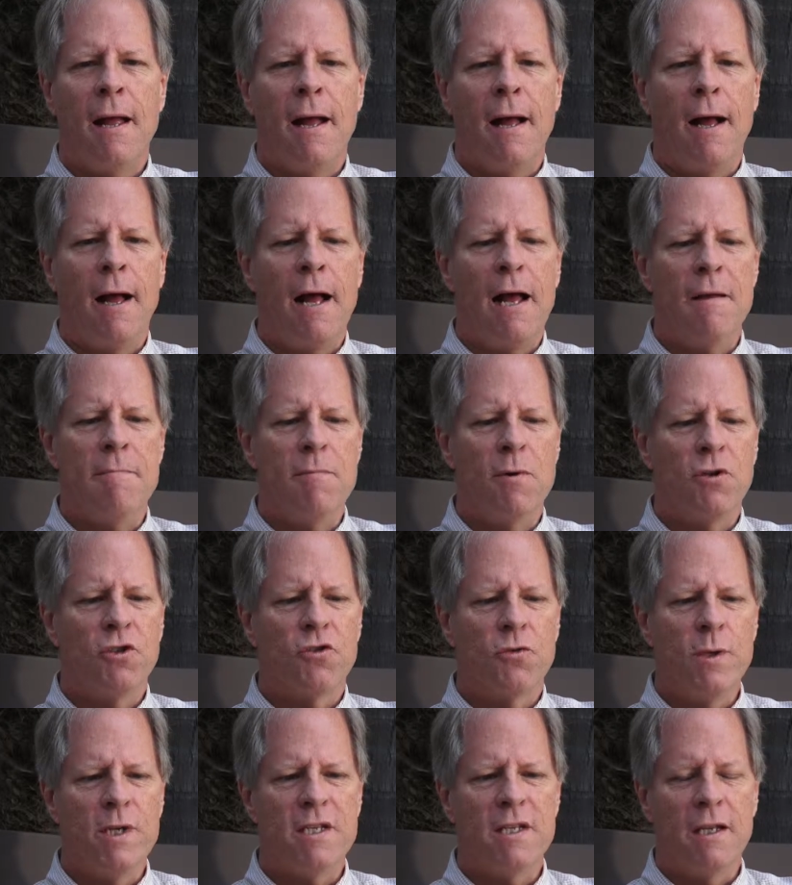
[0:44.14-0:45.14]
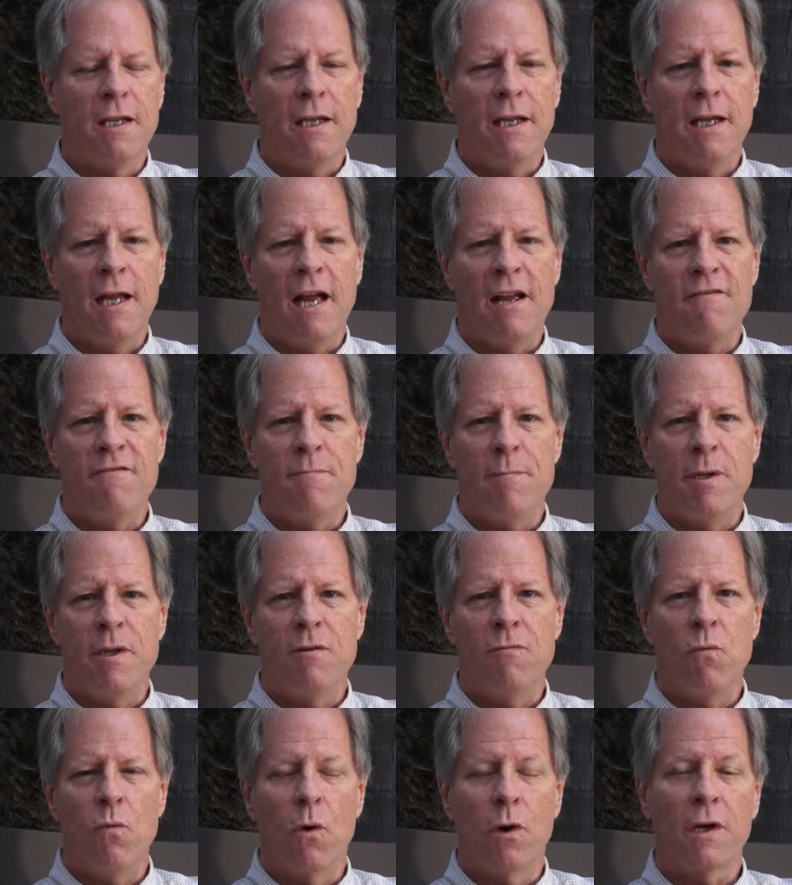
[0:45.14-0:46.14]
And most recently I've
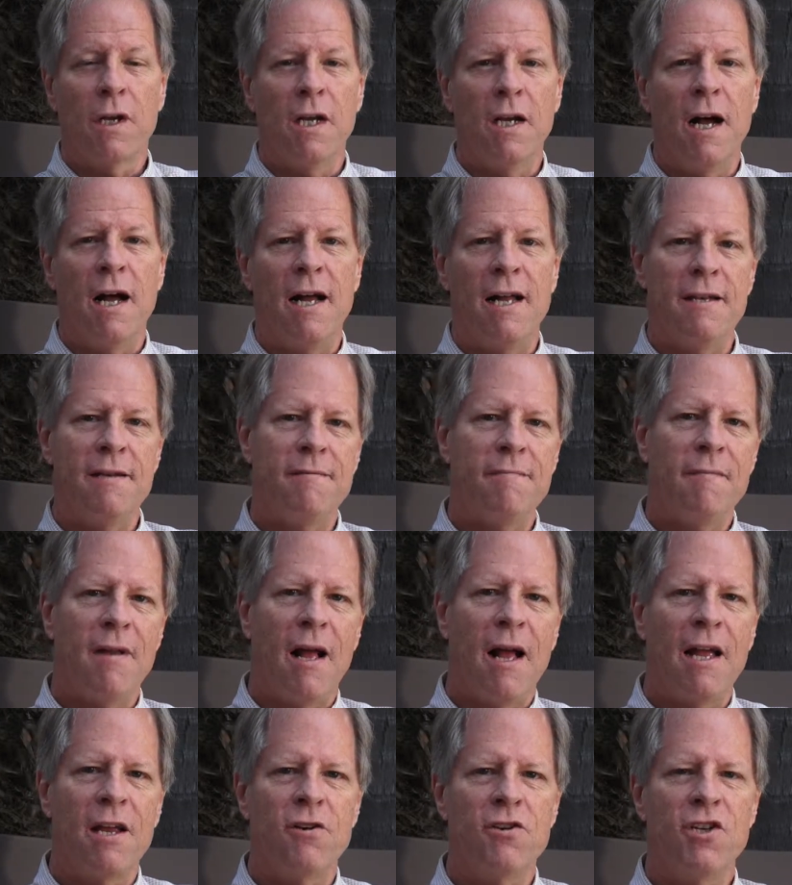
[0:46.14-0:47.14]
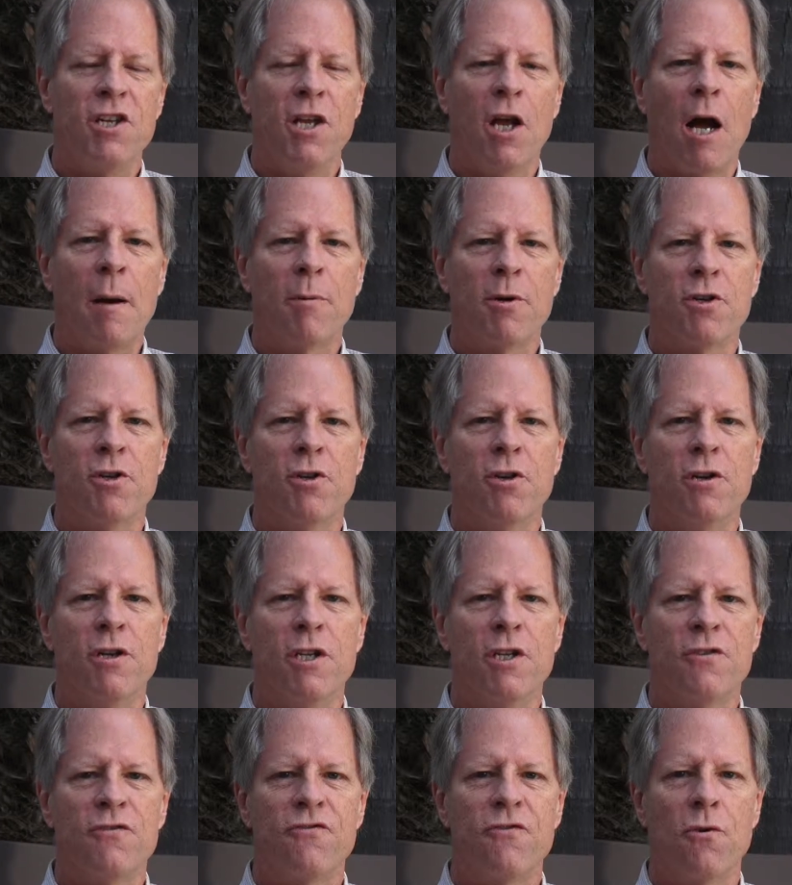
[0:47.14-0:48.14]
been working on IoT
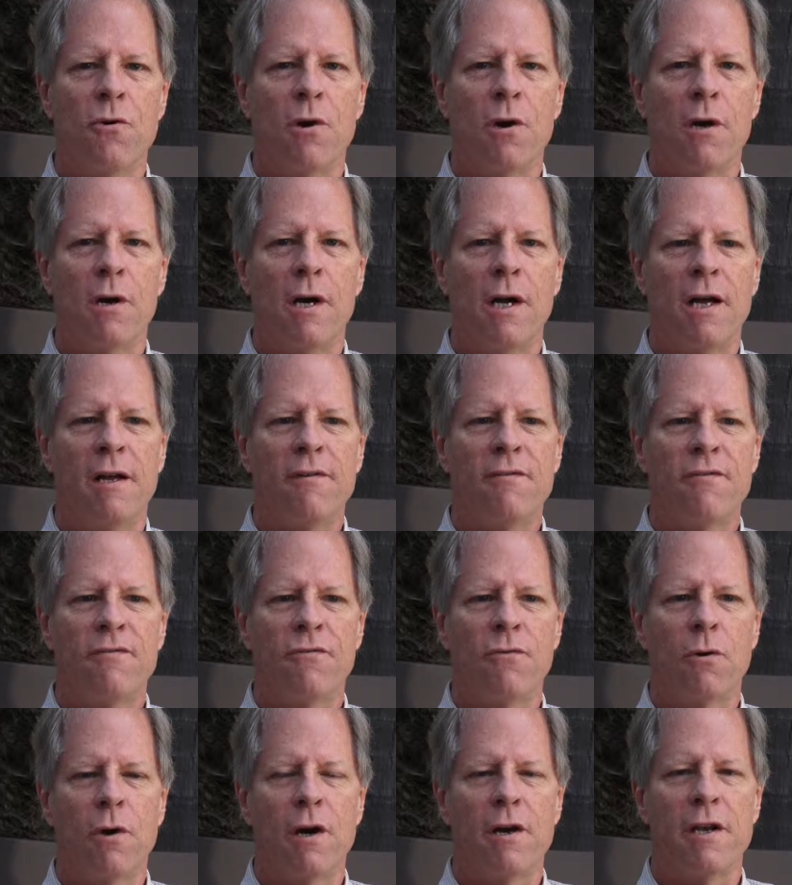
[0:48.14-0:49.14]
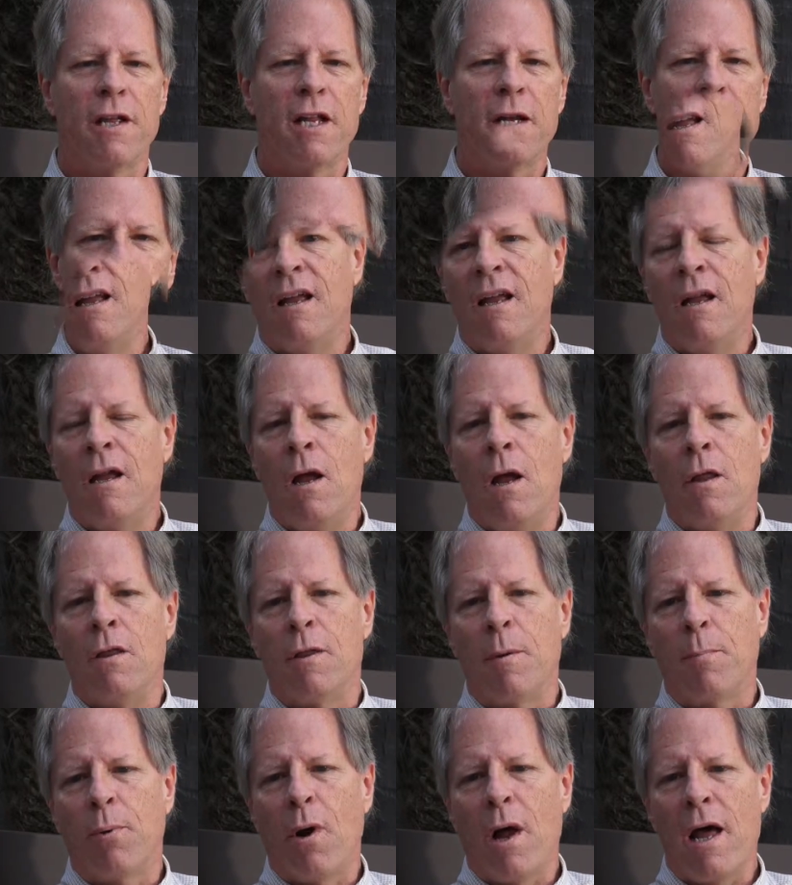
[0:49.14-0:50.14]
opportunities for our database.
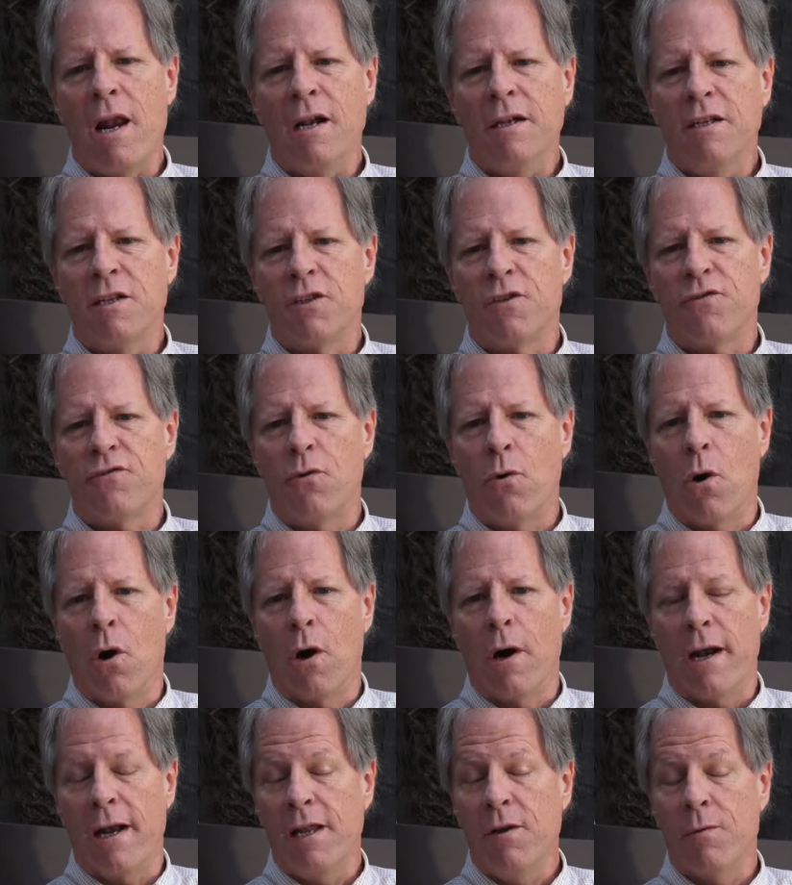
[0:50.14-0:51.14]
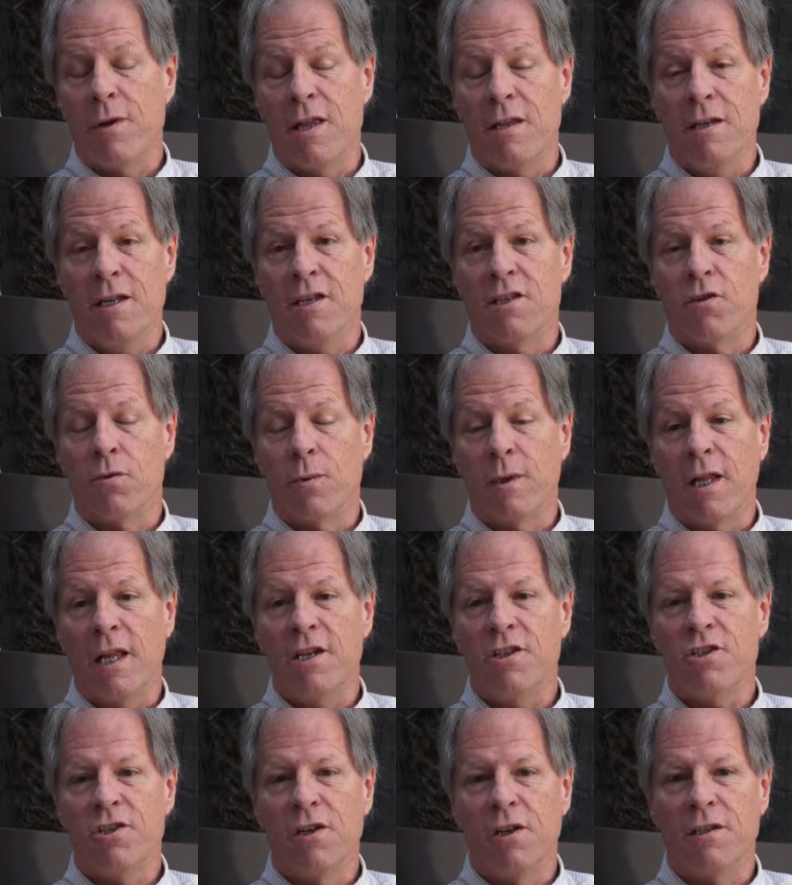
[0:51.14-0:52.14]
The product is for anyone that needs a
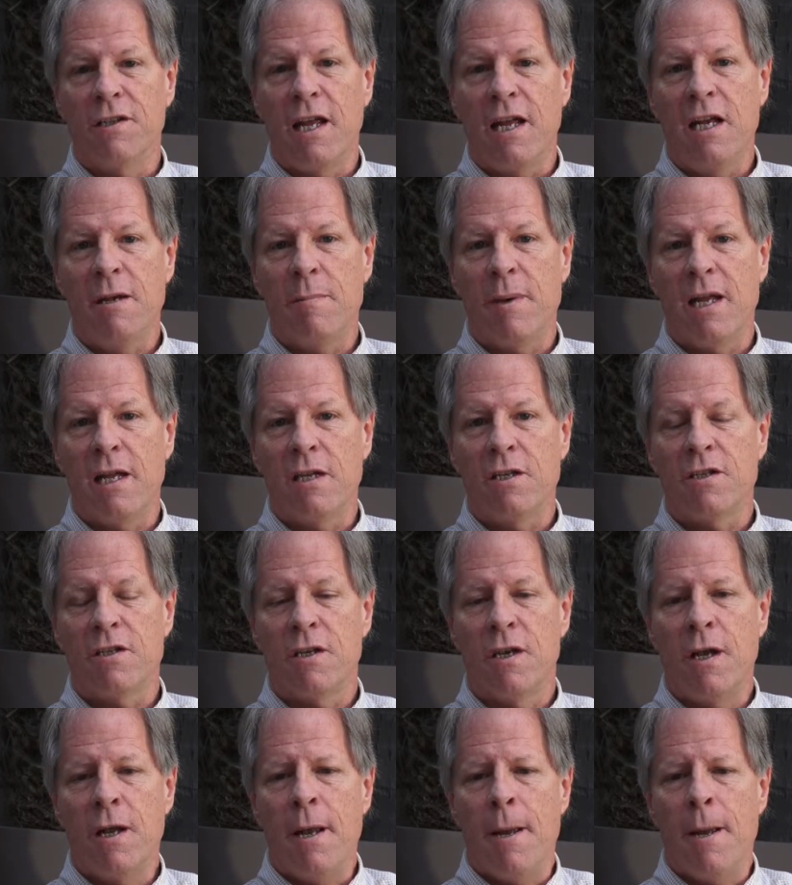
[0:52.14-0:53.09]
relational database,